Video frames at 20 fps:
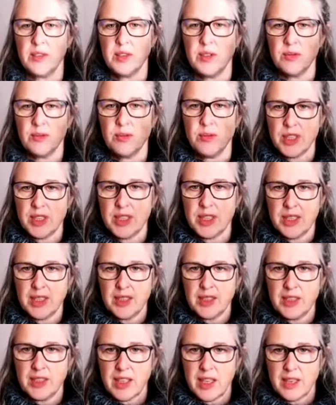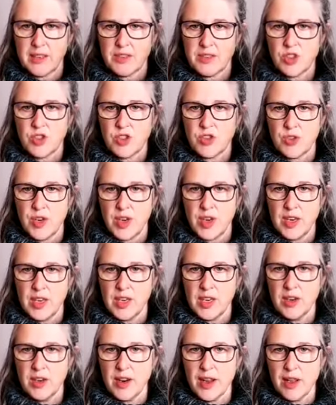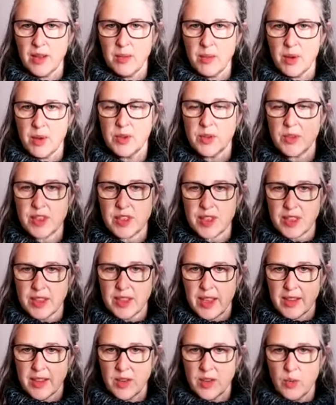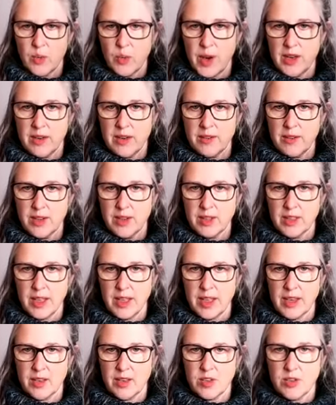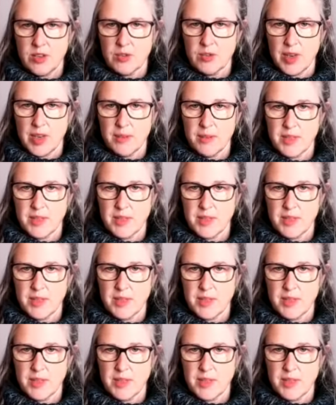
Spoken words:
really kind of straightening your elbows to let the weight of your leg drape